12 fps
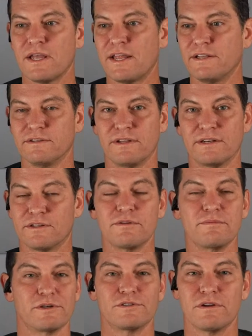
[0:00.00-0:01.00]
had to go
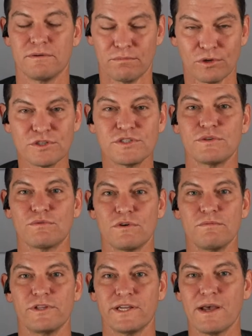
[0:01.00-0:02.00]
to an emergency
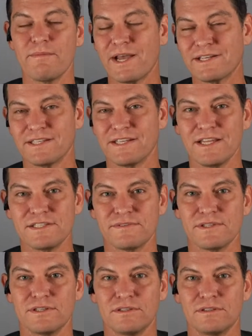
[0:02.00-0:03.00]
room when they got back to
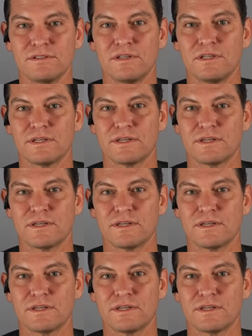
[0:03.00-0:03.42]
Gainesville